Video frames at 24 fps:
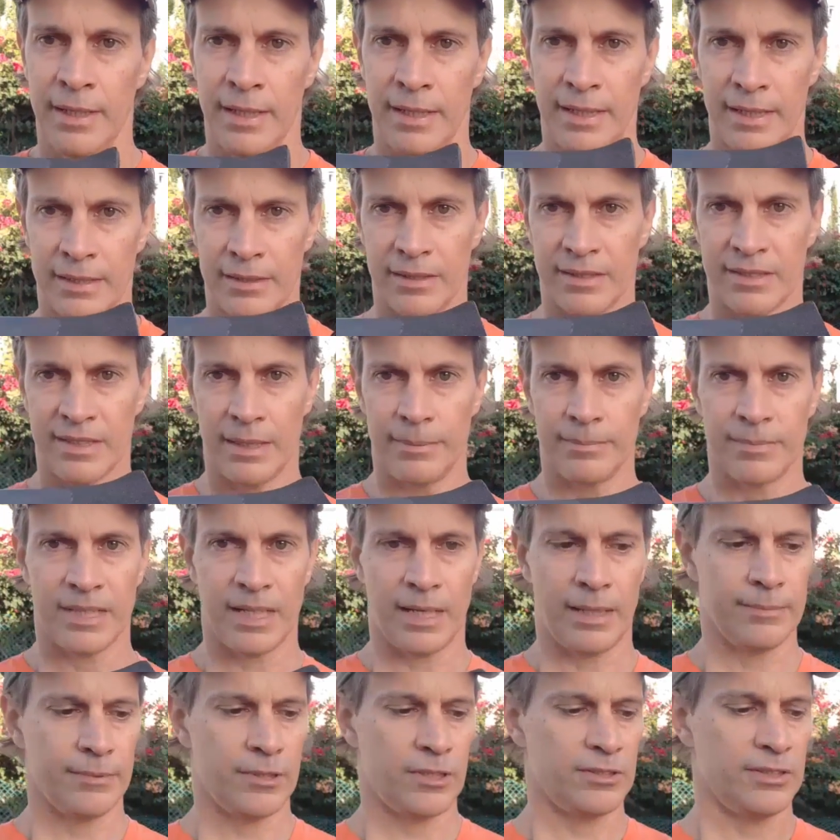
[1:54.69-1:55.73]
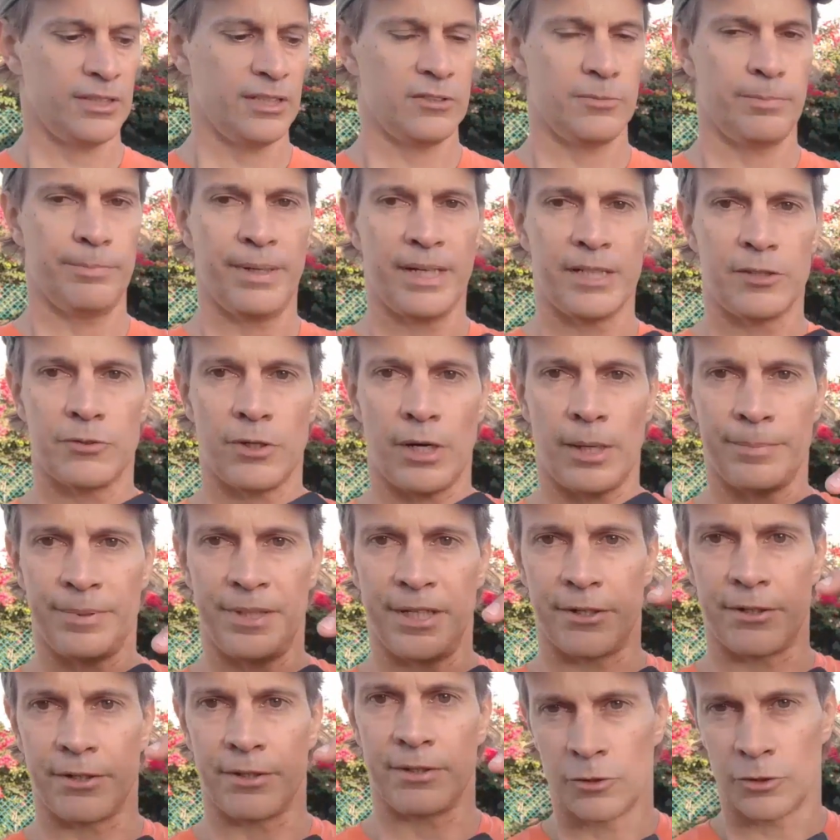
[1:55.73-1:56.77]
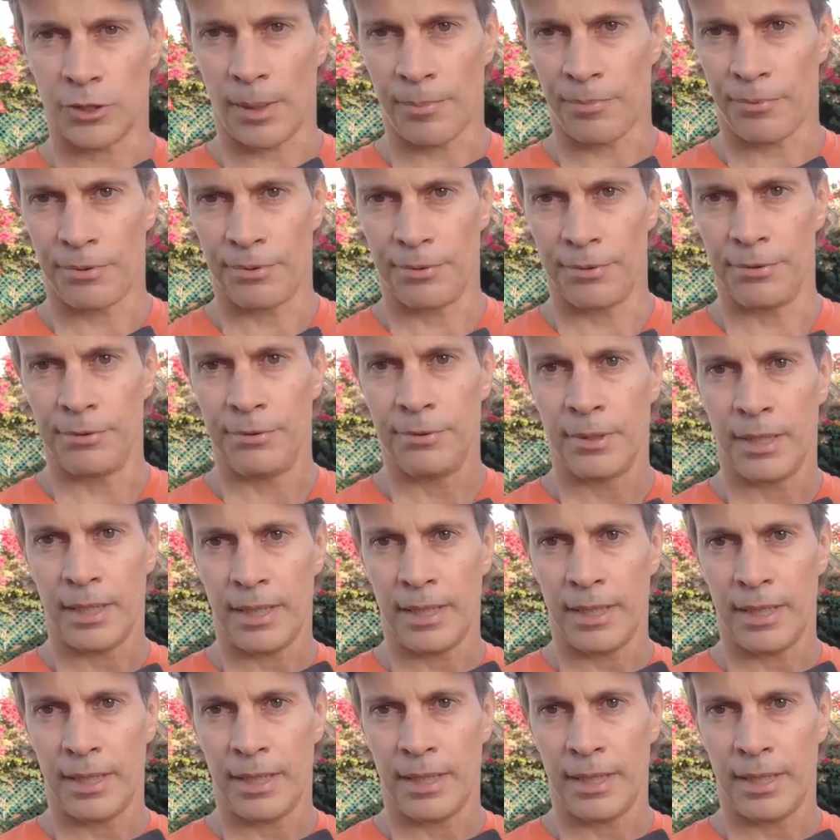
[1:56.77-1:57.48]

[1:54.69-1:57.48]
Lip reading: and at the same time there's this big drop here, drop through